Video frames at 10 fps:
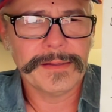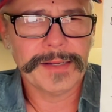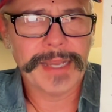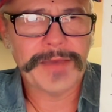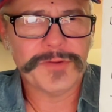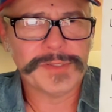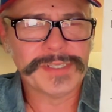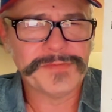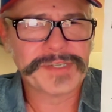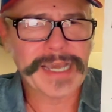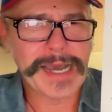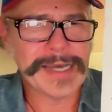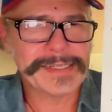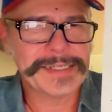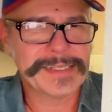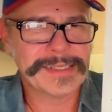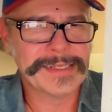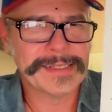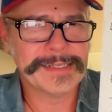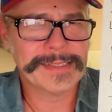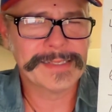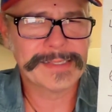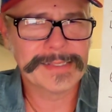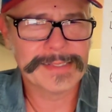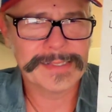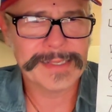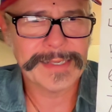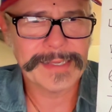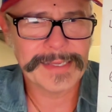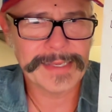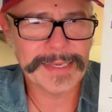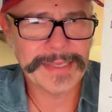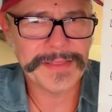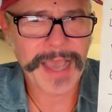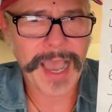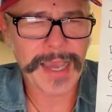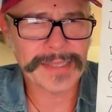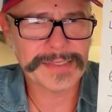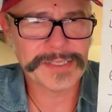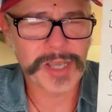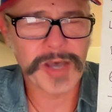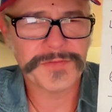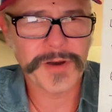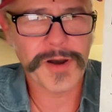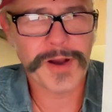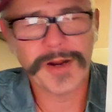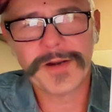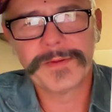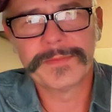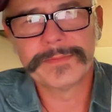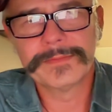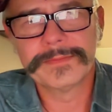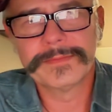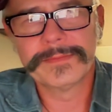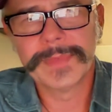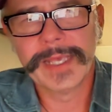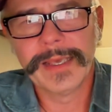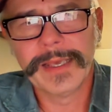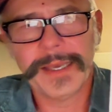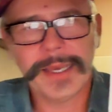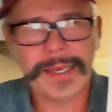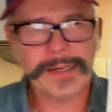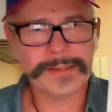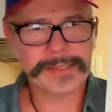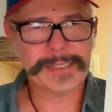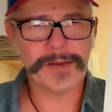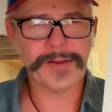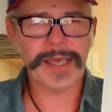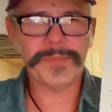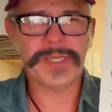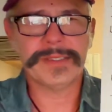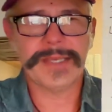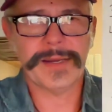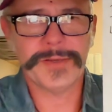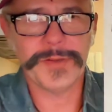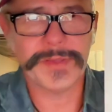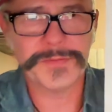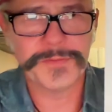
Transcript: levels of consciousness in the Ein Sof R. And so let me tell you the